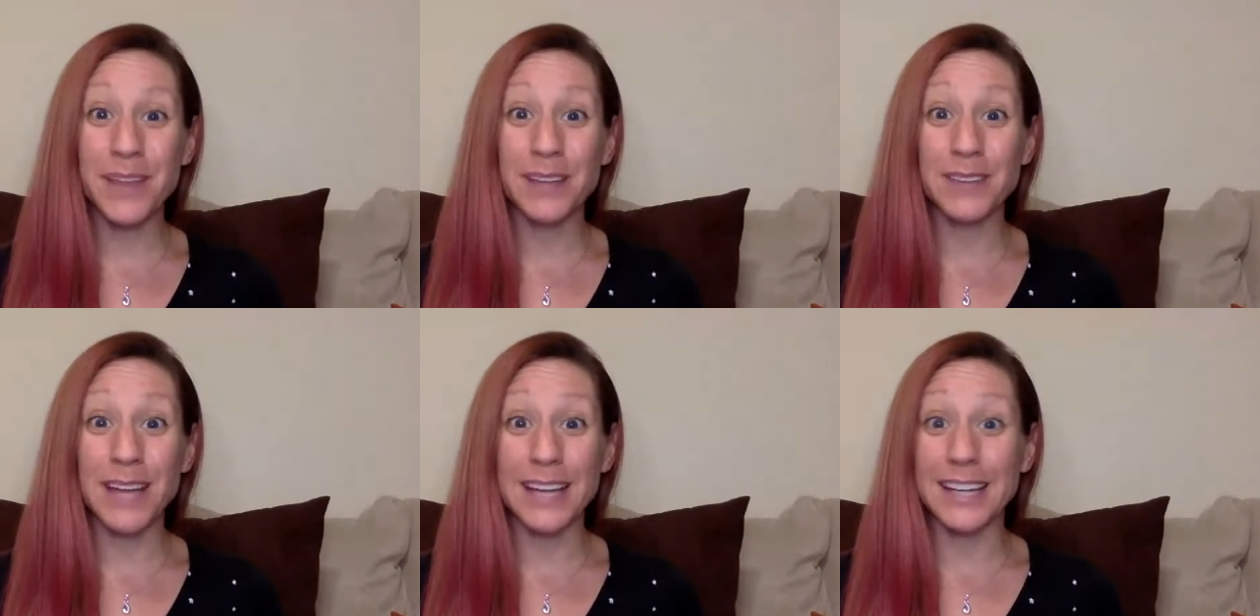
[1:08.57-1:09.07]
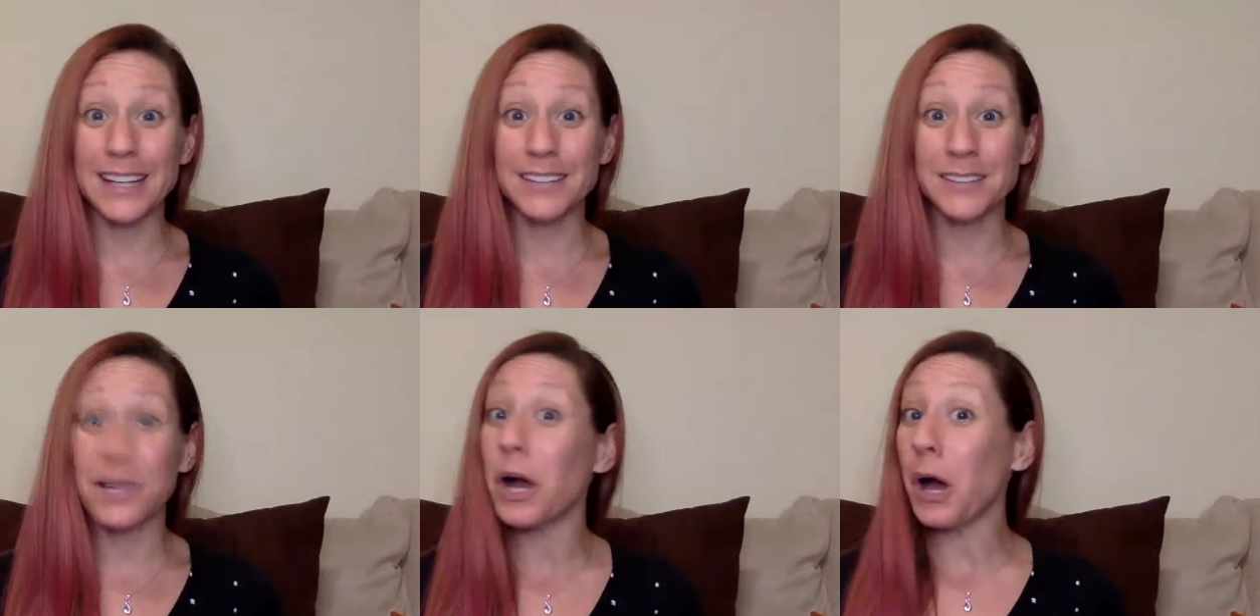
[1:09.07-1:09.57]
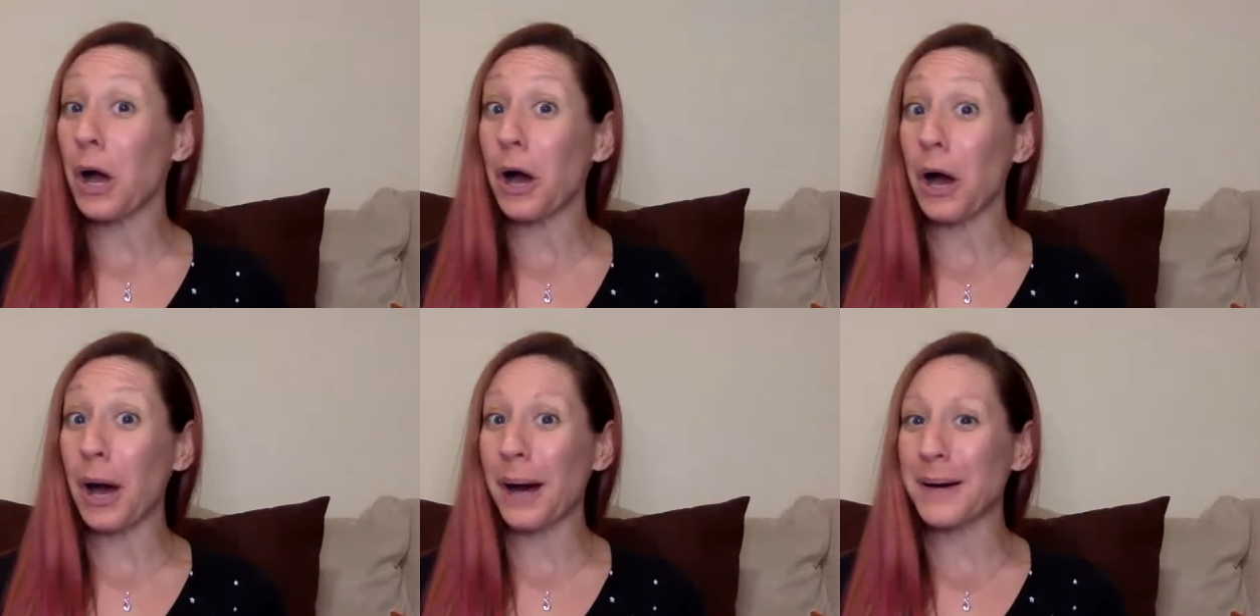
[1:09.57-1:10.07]
Like
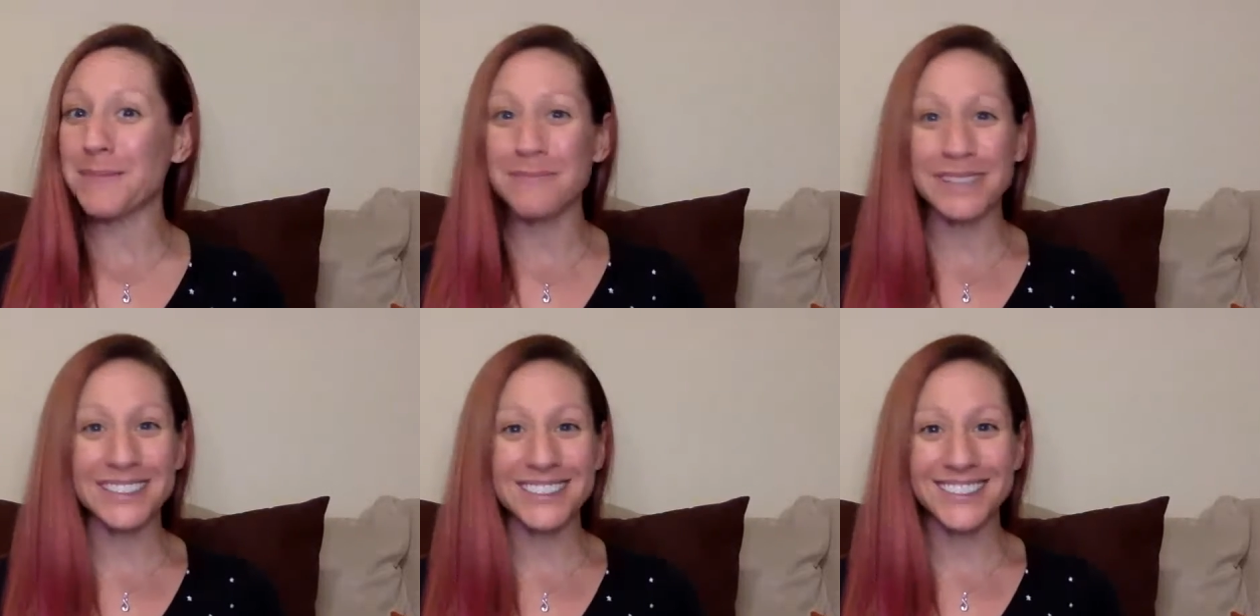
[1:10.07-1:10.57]
hum